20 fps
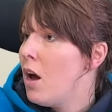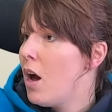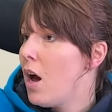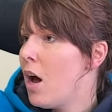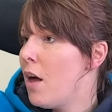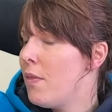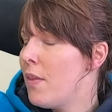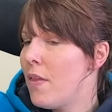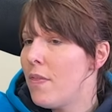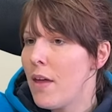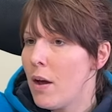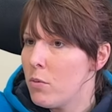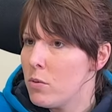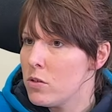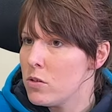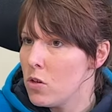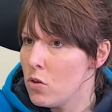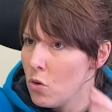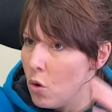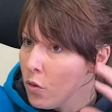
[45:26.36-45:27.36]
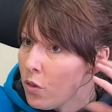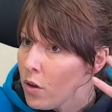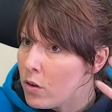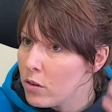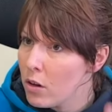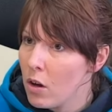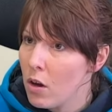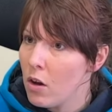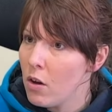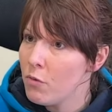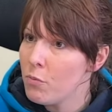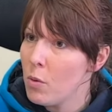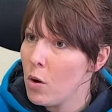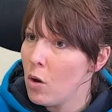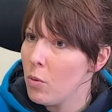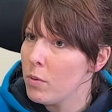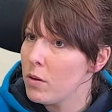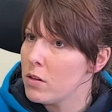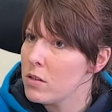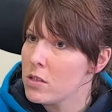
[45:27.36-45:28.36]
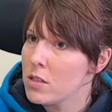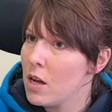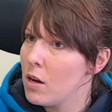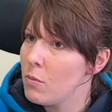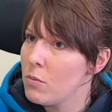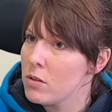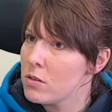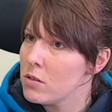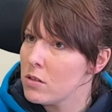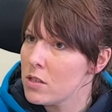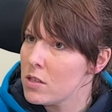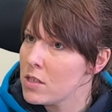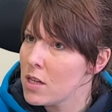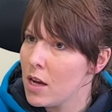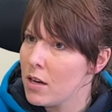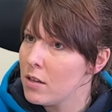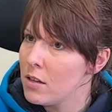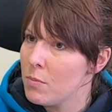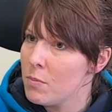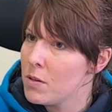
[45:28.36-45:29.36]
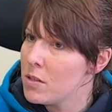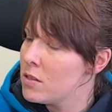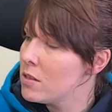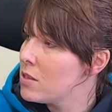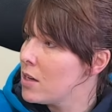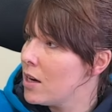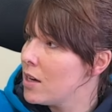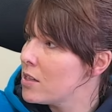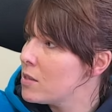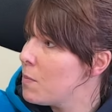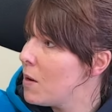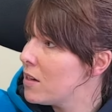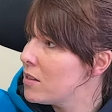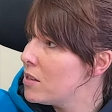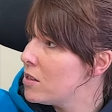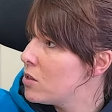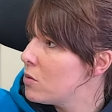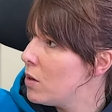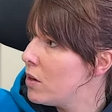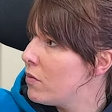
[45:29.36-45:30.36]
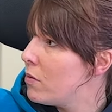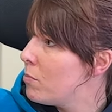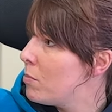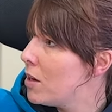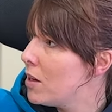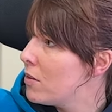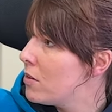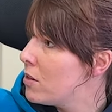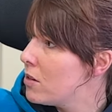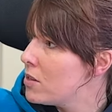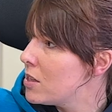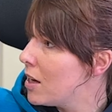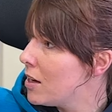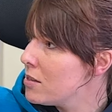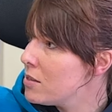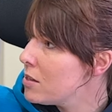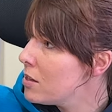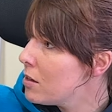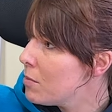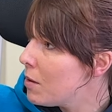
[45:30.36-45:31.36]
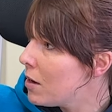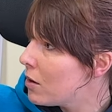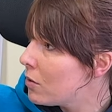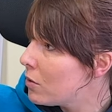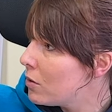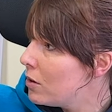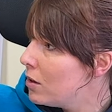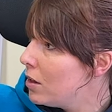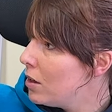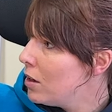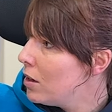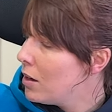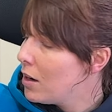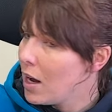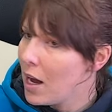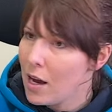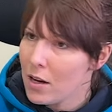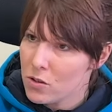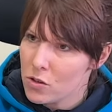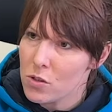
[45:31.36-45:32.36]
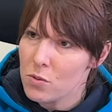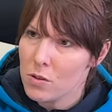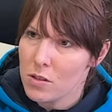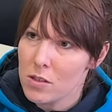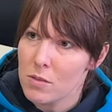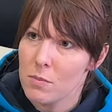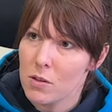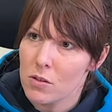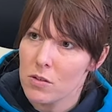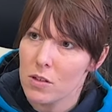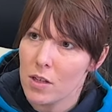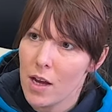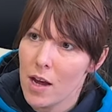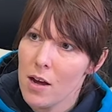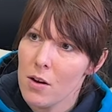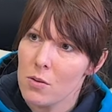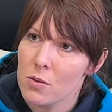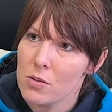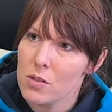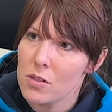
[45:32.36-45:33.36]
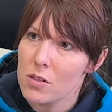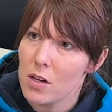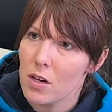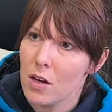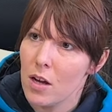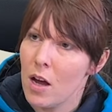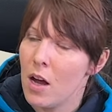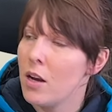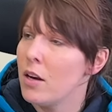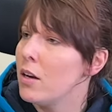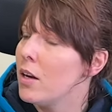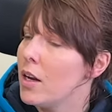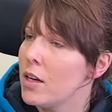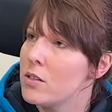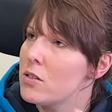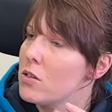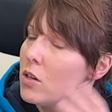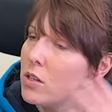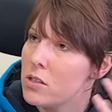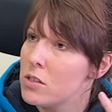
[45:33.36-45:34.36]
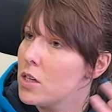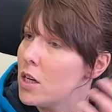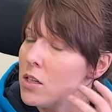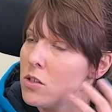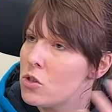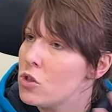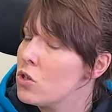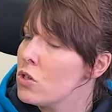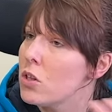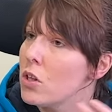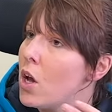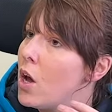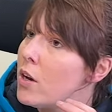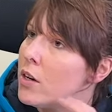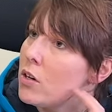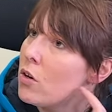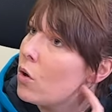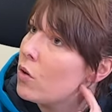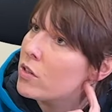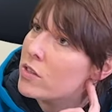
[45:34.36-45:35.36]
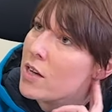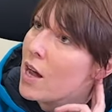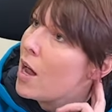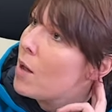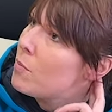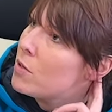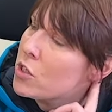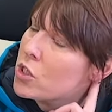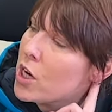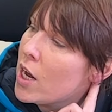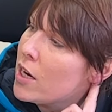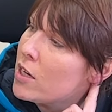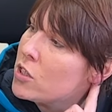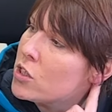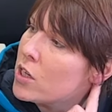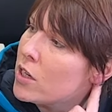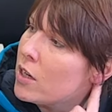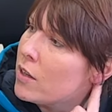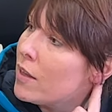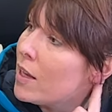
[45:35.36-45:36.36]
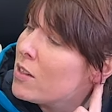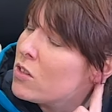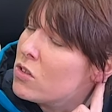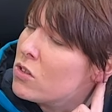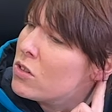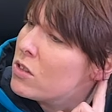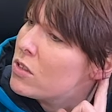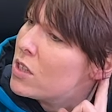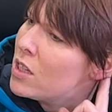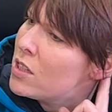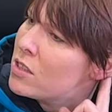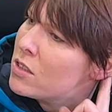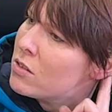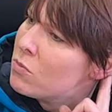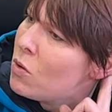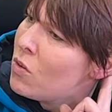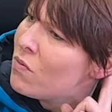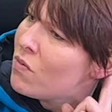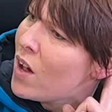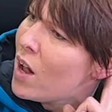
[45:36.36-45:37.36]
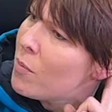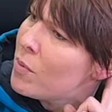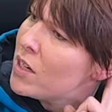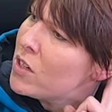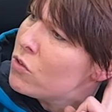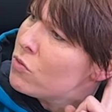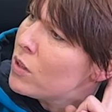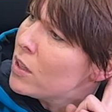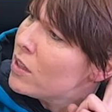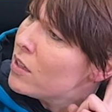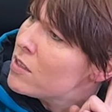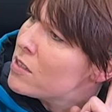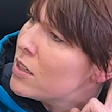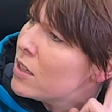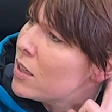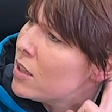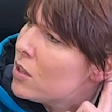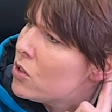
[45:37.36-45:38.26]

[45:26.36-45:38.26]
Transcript: And then that was another curveball because that wasn't the side of the business mm -hmm. I mm-hmm. expected to even be enthusiastic about. Mm -hmm. I just wanted to milk some cows. And so it's, it's just learning all the time and changing. And that's just, it's what farming is really, isn't it?